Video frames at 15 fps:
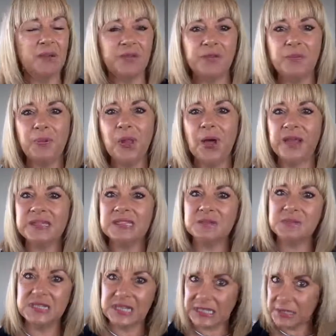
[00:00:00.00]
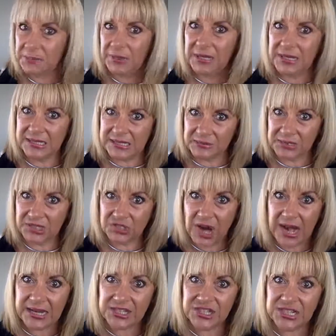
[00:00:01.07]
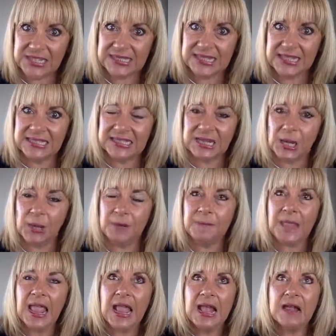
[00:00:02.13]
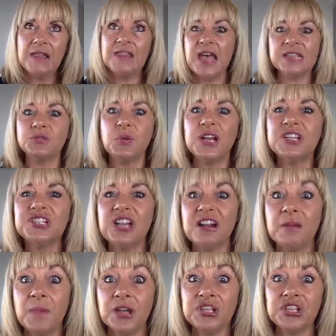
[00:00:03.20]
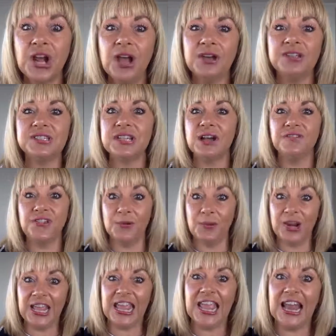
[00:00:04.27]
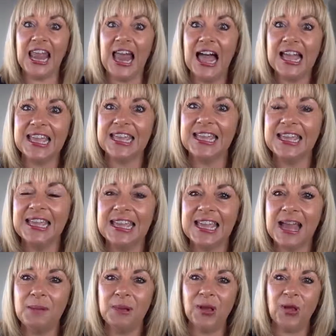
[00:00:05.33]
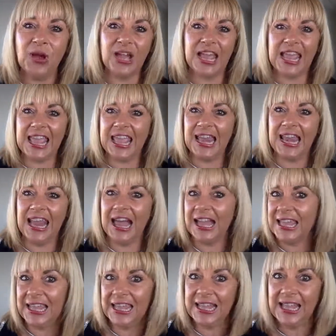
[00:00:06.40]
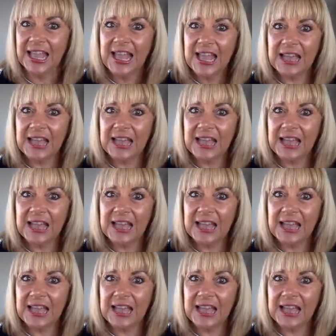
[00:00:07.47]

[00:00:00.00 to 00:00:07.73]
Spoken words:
with applying some discipline and some strategies. And so that's what I share on my show. So if you want to get lucky, come along and get lucky.